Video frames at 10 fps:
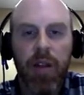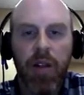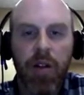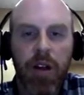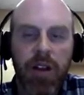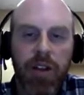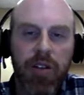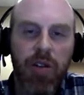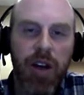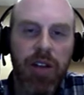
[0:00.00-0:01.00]
look at
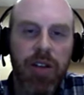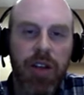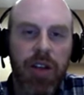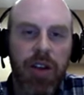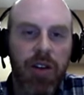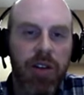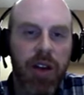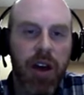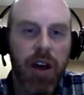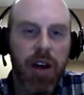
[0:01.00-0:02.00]
these traces, that there's
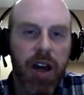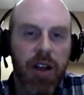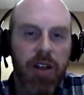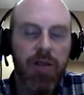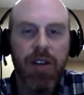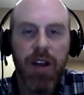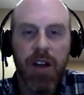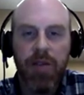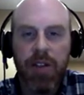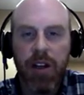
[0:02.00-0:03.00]
activities
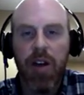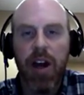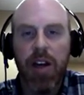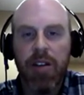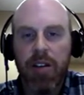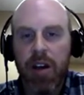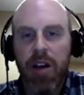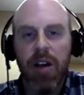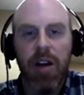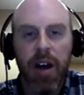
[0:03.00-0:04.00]
kind of synchronized
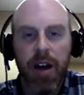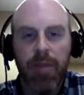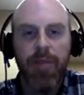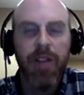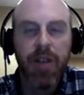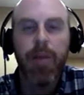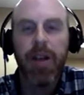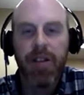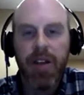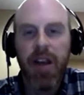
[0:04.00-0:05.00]
to some
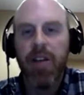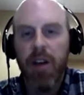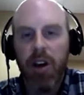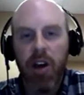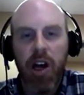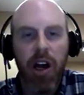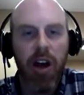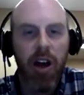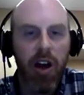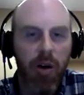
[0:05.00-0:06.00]
extent,
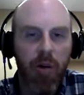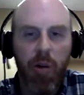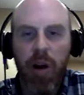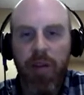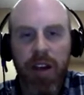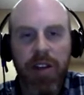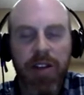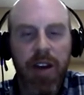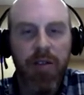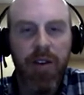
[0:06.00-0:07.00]
whatever that
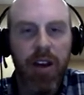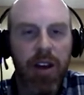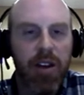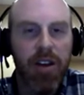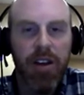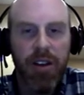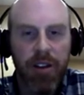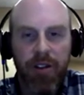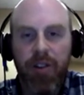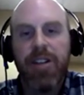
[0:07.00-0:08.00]
is, every
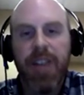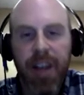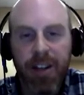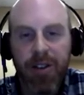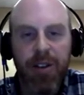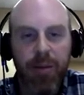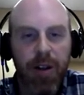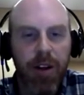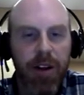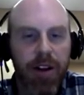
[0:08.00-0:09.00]
30 seconds or
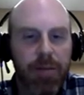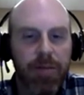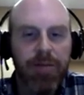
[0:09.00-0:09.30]
something like that.